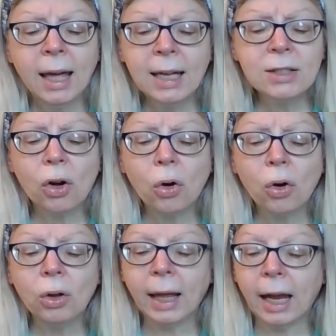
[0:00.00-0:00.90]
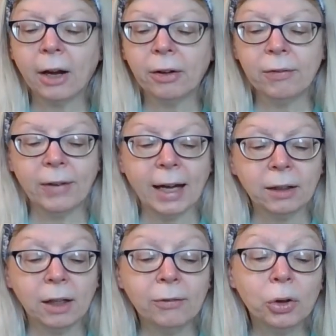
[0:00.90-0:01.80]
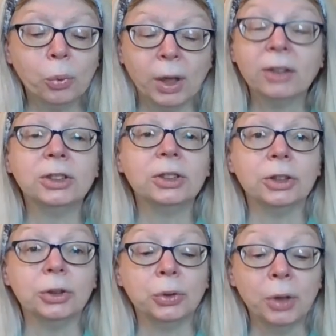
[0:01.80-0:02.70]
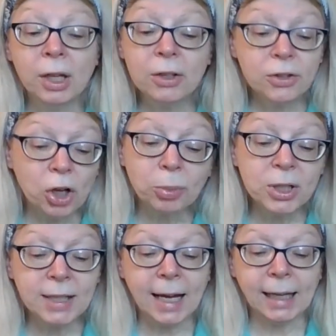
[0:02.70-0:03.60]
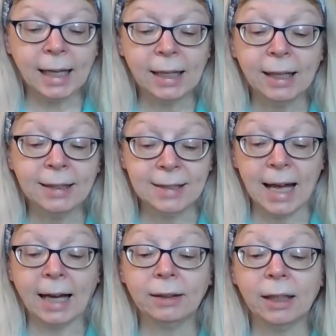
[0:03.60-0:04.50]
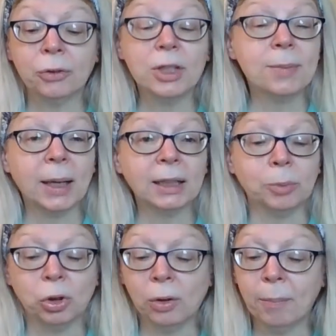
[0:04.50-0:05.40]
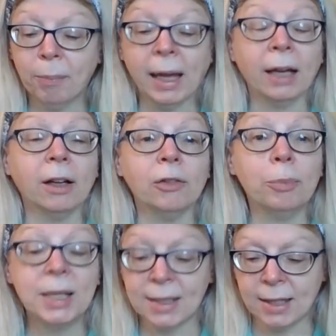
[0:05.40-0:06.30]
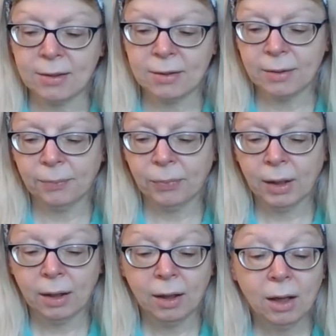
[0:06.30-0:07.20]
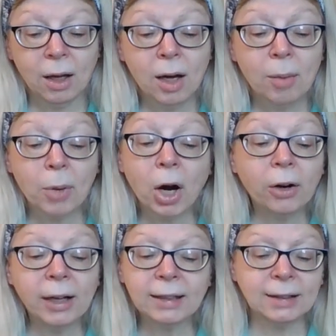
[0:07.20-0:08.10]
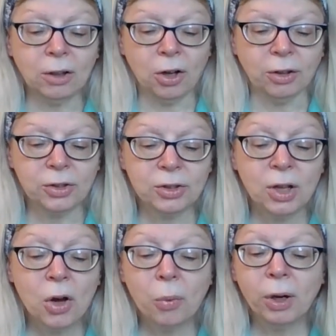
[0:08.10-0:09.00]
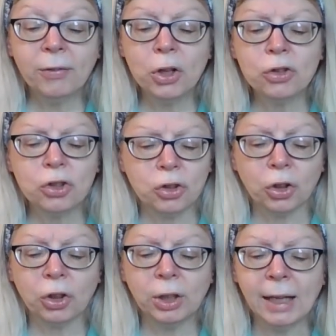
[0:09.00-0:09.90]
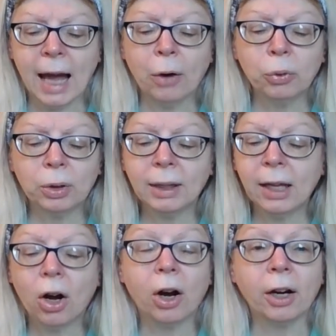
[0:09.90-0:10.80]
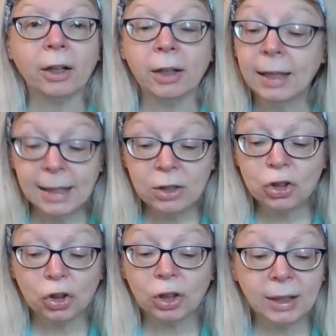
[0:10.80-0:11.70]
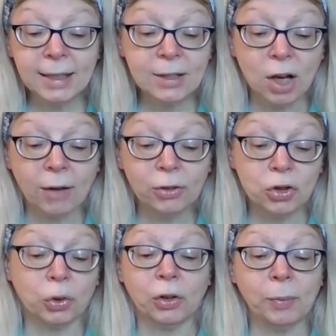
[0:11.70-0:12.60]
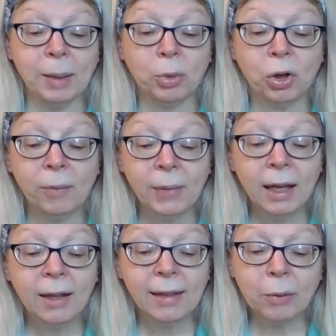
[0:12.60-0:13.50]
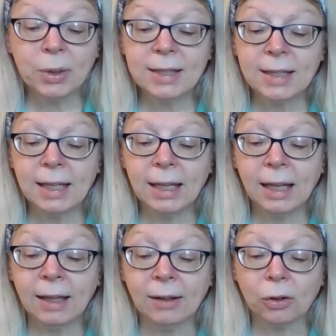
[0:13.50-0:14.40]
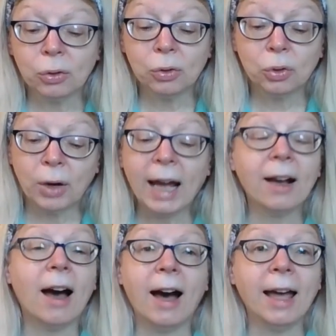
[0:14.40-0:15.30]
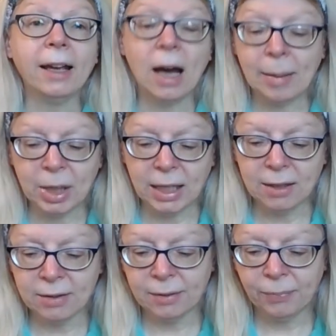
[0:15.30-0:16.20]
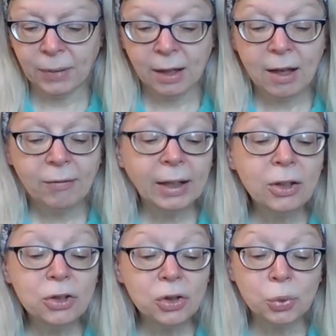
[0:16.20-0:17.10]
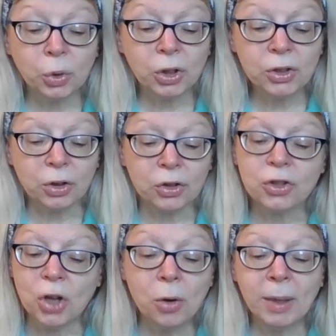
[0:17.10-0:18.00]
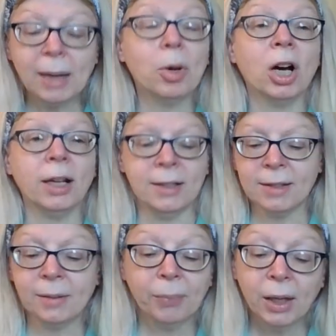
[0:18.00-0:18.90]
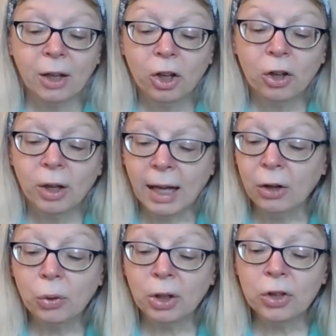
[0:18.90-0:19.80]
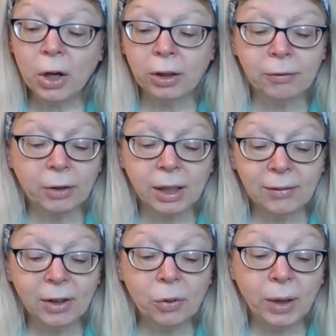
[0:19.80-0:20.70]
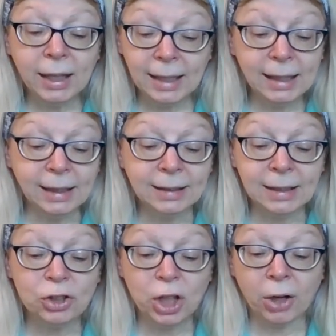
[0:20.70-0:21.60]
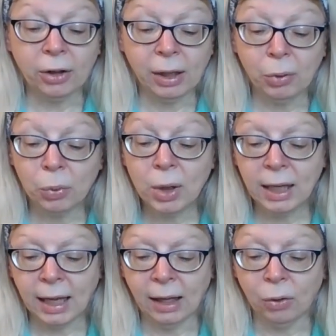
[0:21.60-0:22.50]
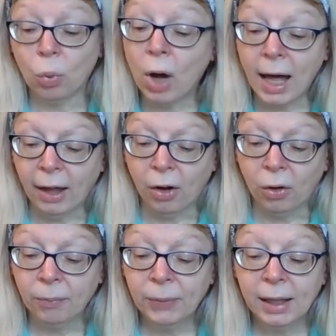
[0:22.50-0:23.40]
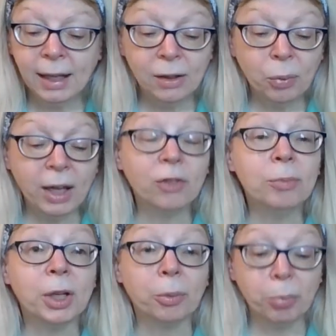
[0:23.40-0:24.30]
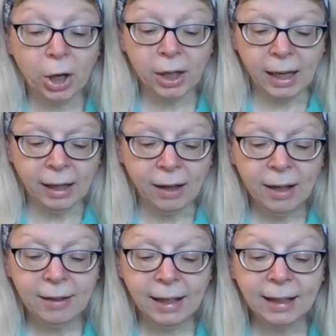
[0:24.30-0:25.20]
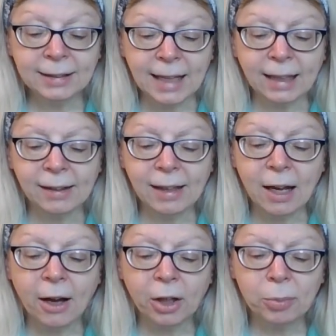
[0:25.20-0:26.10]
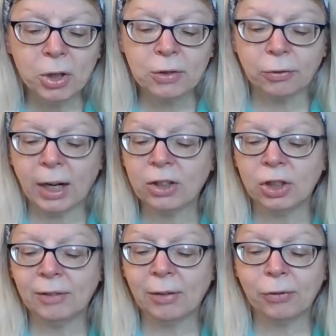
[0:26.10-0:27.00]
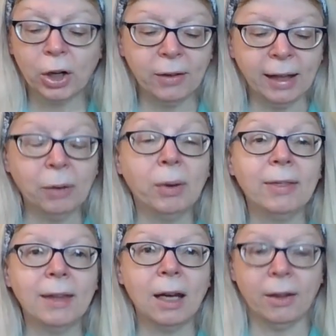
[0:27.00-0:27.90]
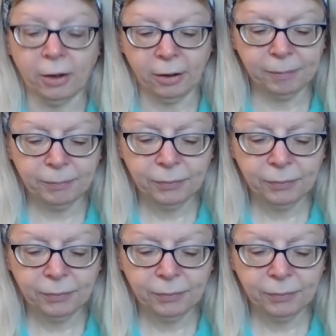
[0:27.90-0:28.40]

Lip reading: He has the whole air, in fact, of your well-to-do, sober-sighted, exact, and respectable man of business. Par excellence, one of those stern and outwardly hard, internally soft sort of people that we see in the crack-high comedies, fellows whose words are so many bonds, and who are noted for giving away guineas in charity with one hand, while, in the way of mere bargain, they exact the uttermost fraction of a farthing with the other.